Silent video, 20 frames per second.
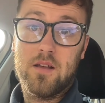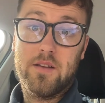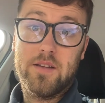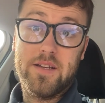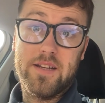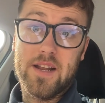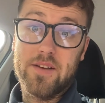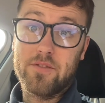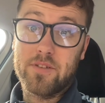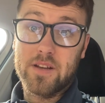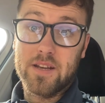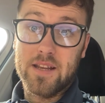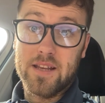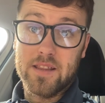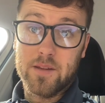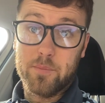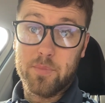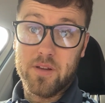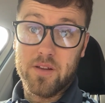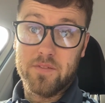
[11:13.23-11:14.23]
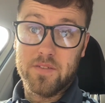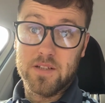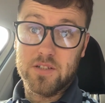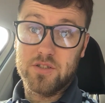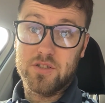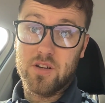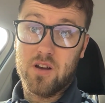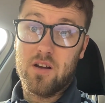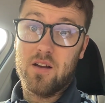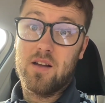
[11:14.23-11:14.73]
you're never going to hit the perfect
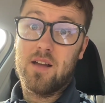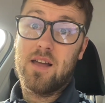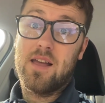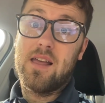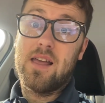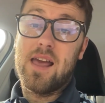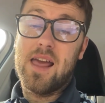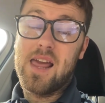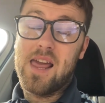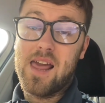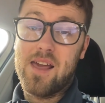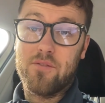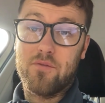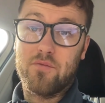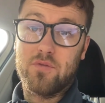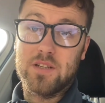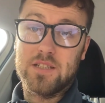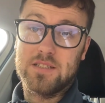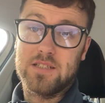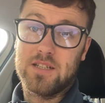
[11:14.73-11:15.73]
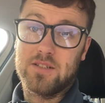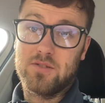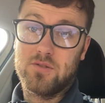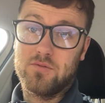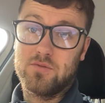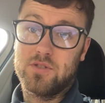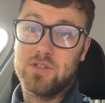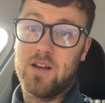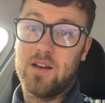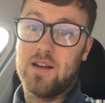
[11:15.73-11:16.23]
shot every single
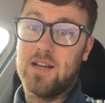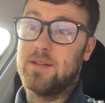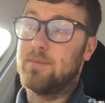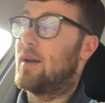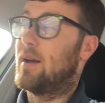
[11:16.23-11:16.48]
time.